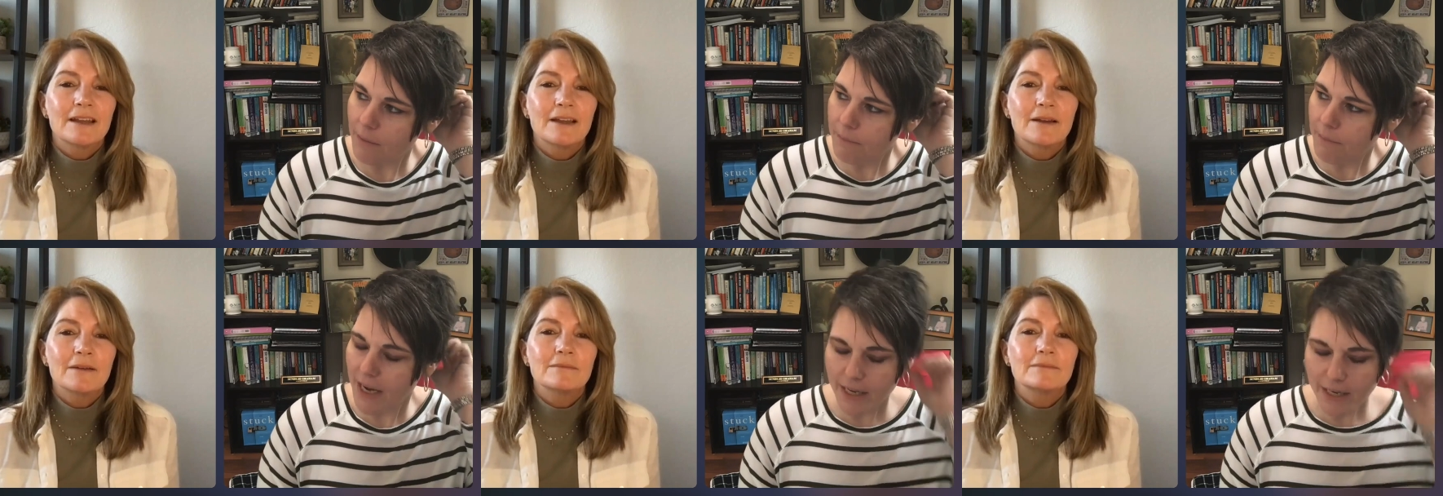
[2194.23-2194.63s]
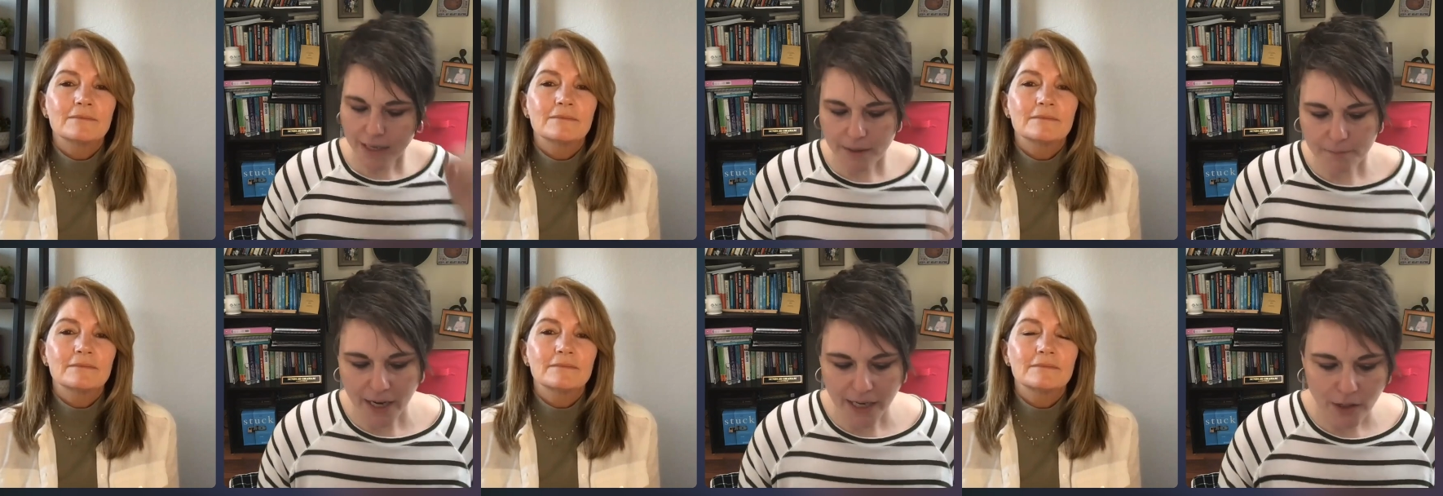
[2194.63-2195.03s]
Speaker 1: my
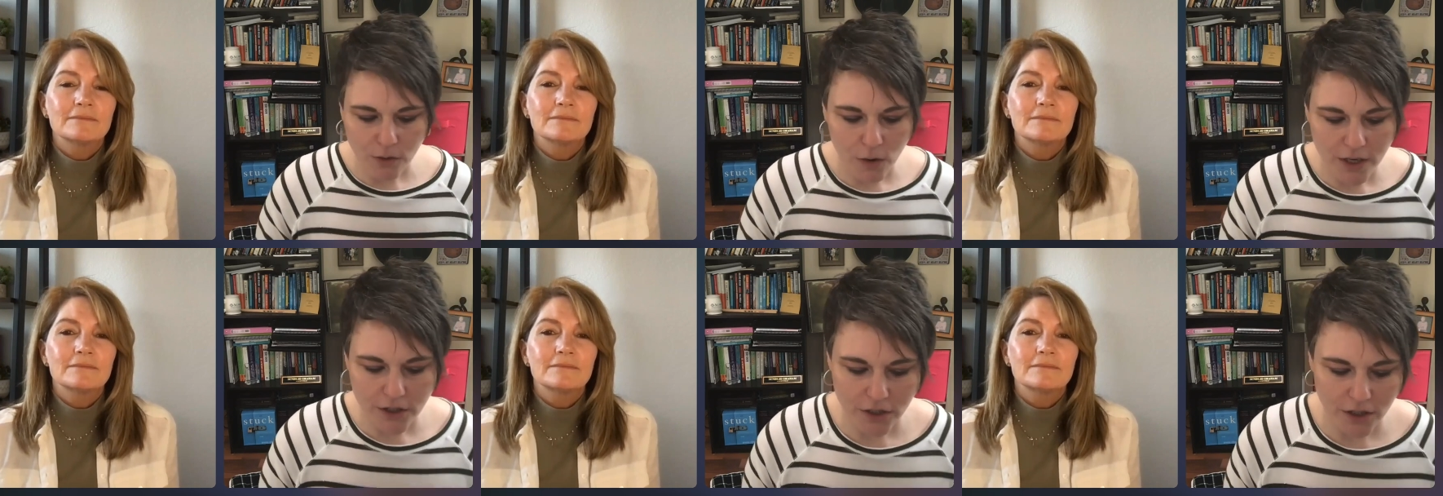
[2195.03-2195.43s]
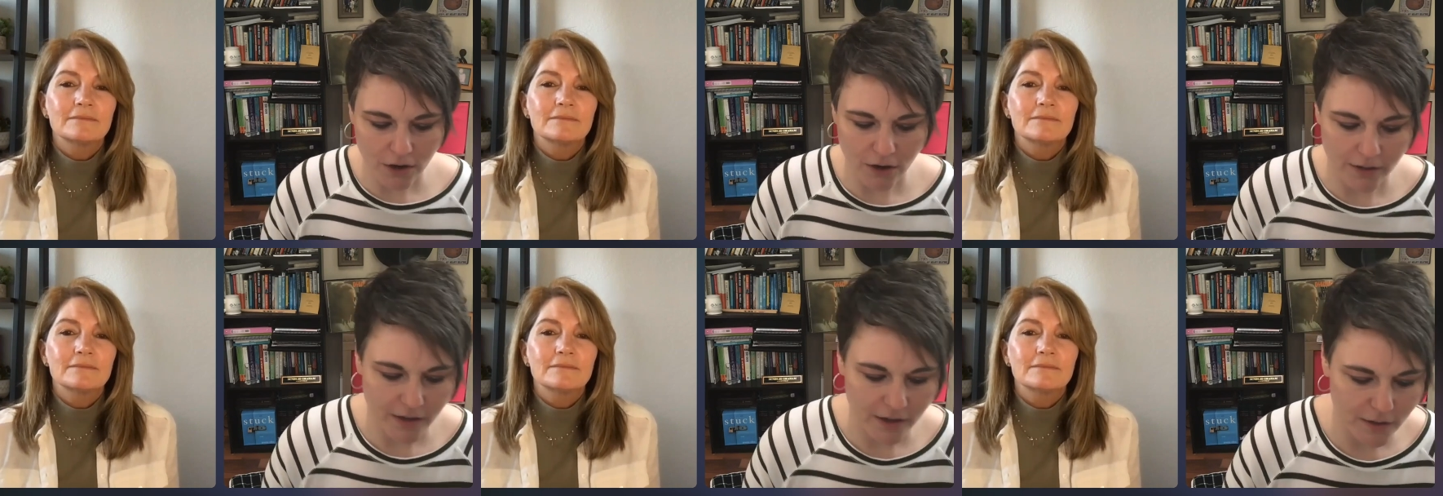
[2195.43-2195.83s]
my question
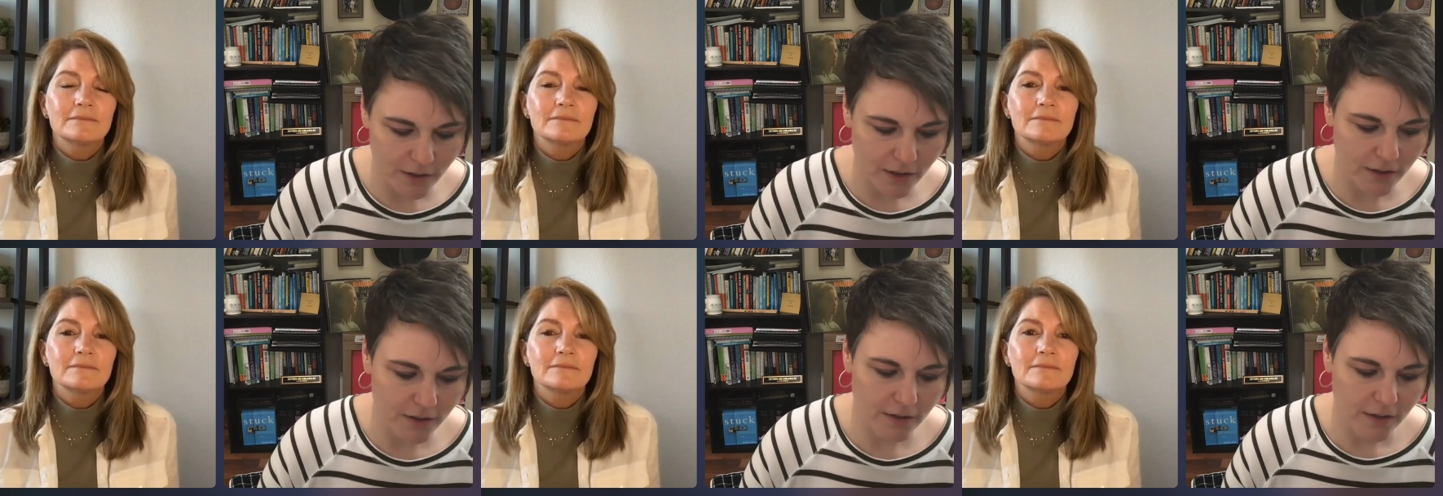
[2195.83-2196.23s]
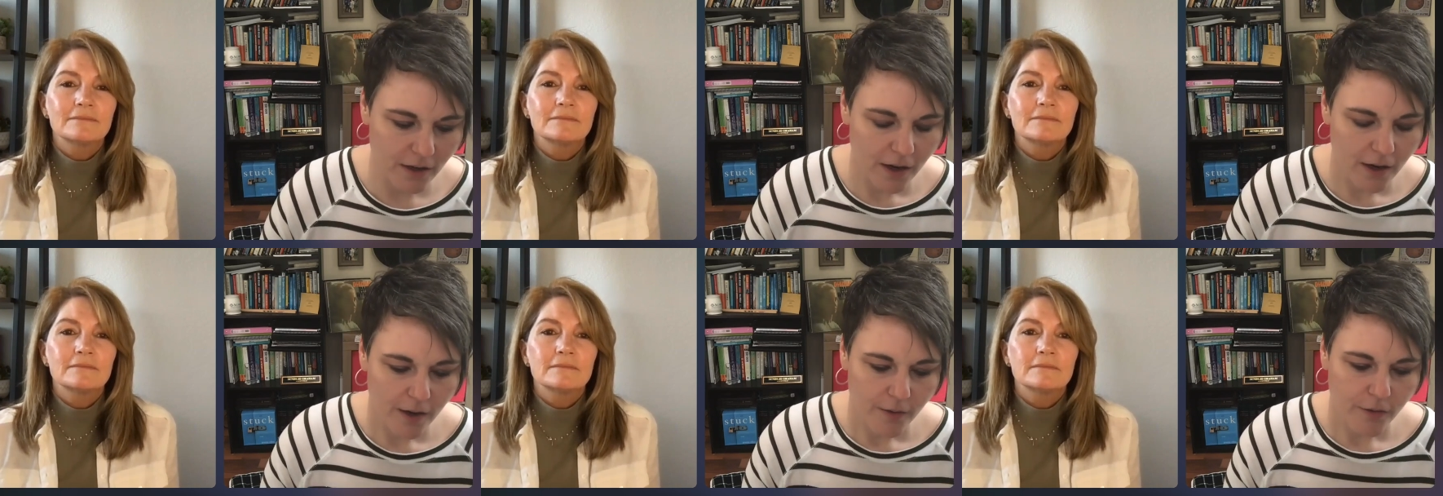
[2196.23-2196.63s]
on this is
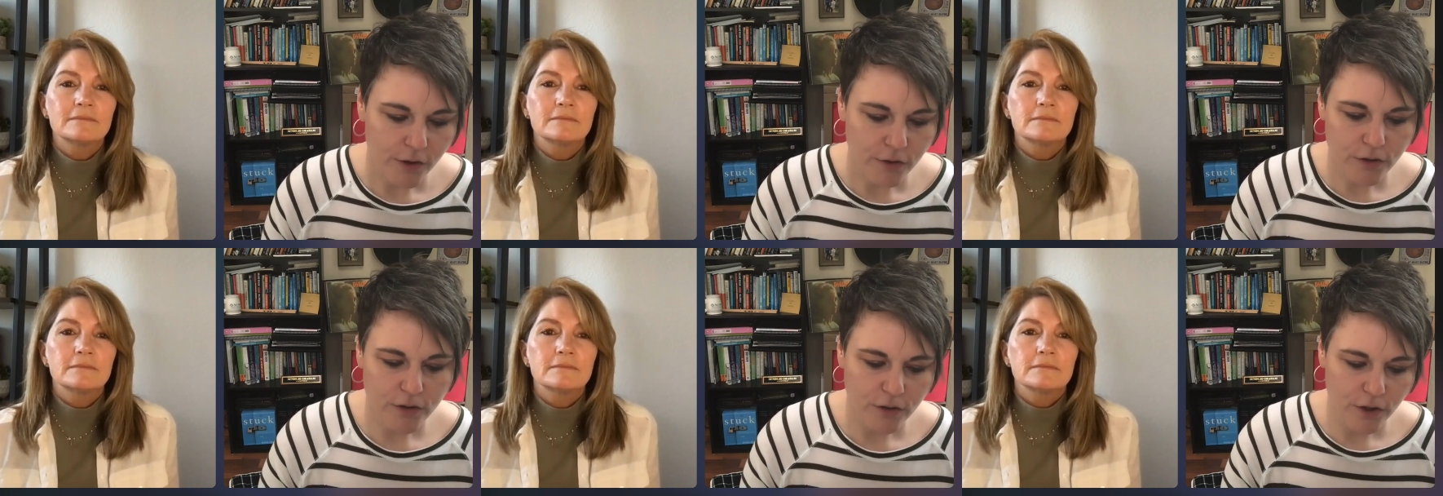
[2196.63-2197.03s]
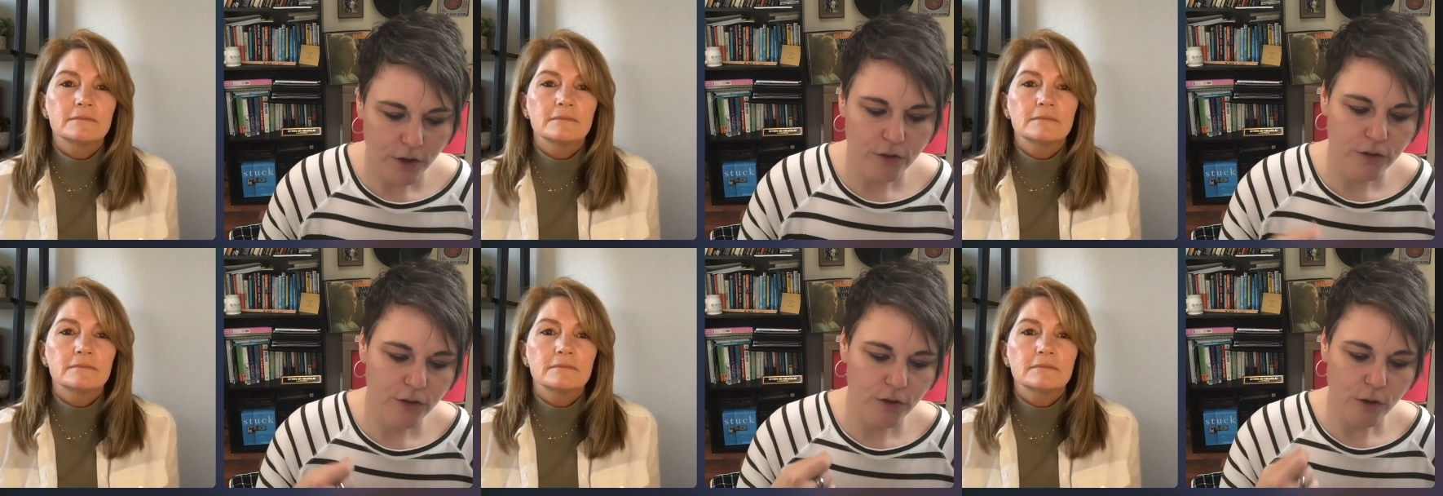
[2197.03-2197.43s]
there's
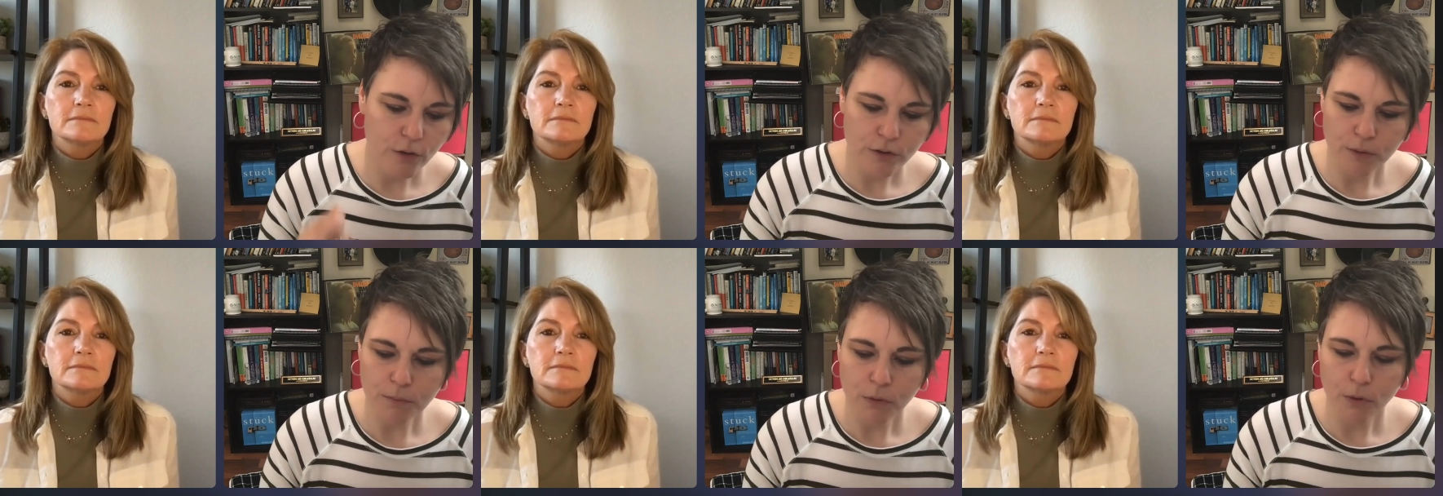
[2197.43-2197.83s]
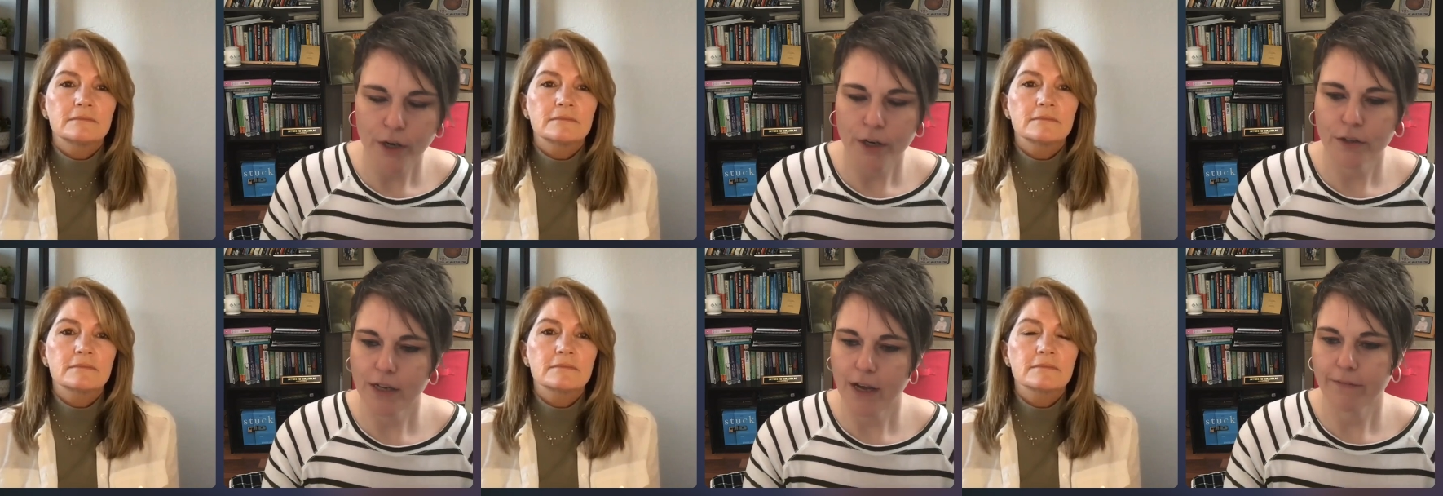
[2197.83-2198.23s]
there's those
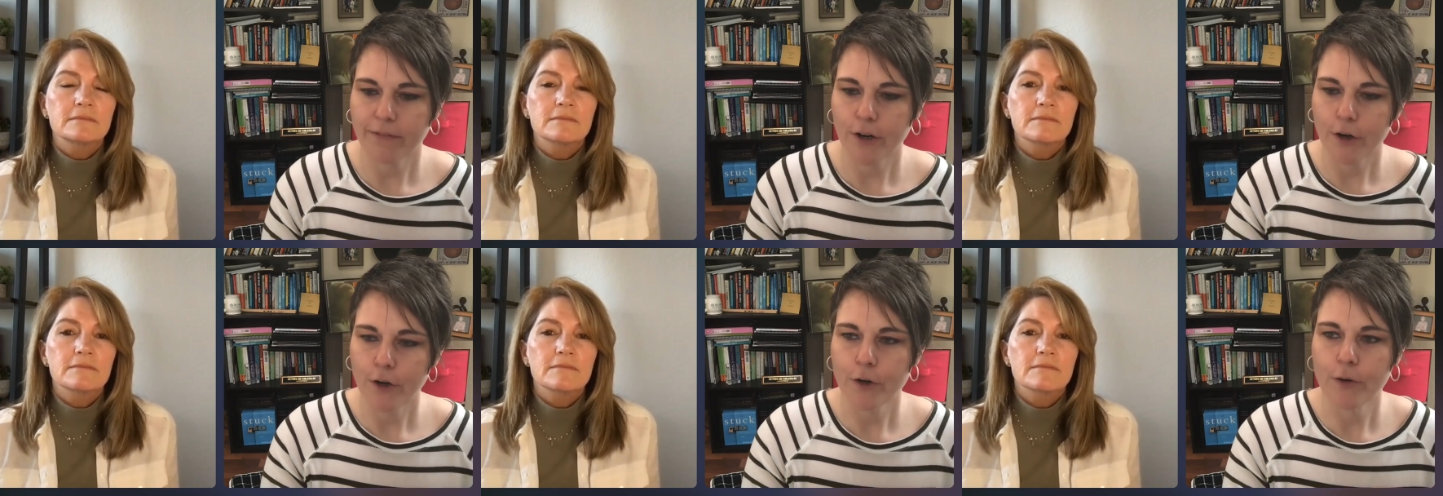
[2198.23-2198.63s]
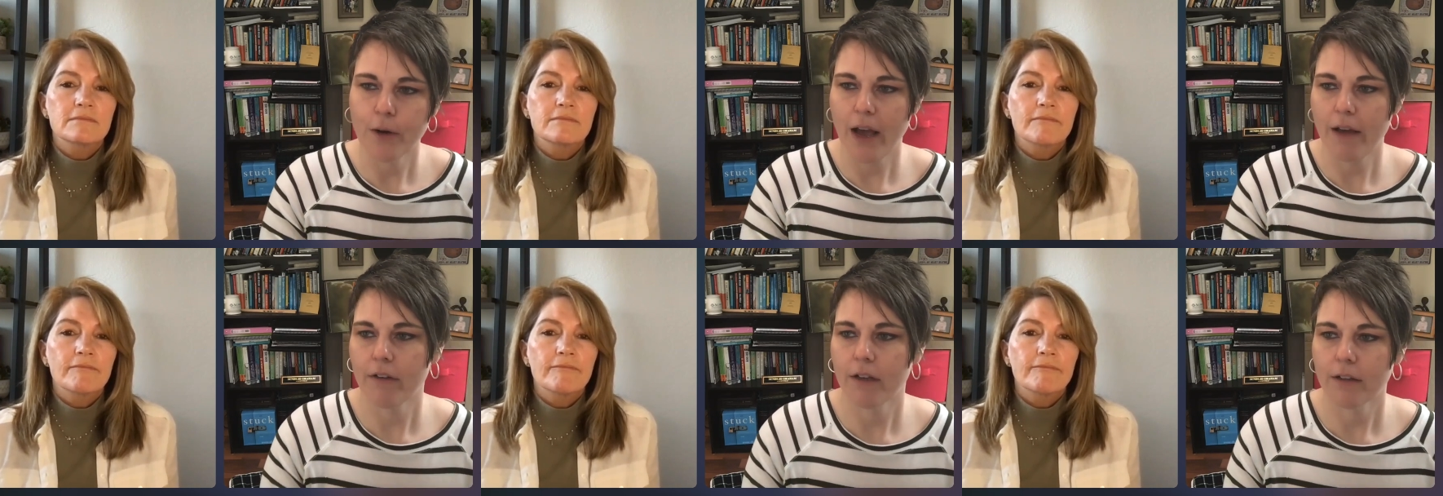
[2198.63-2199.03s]
employers out there who
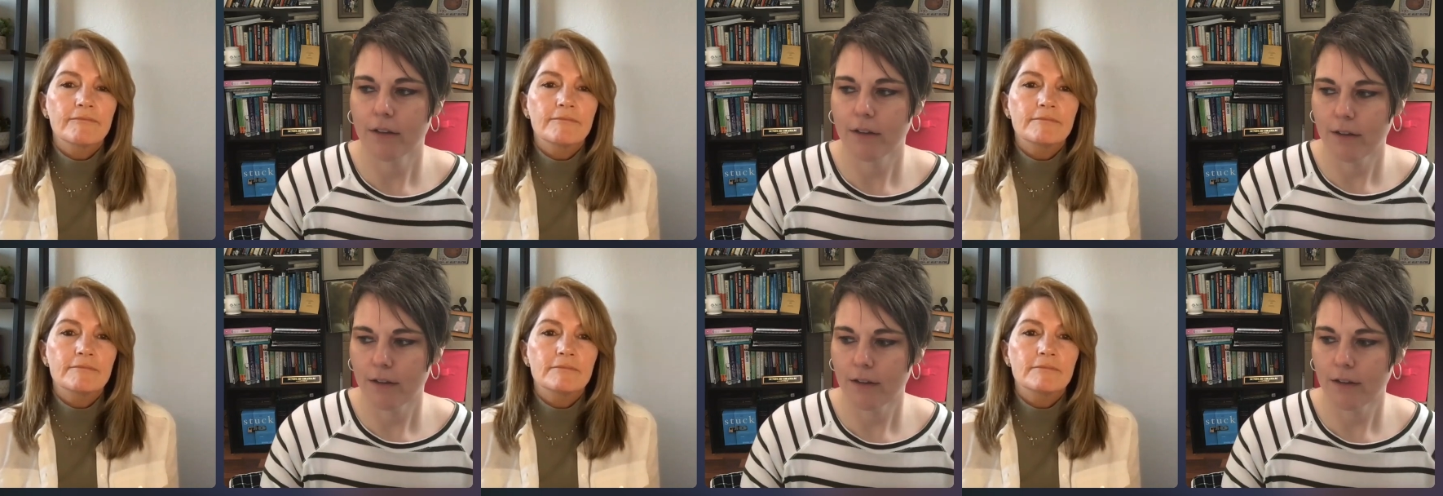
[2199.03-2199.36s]
haven't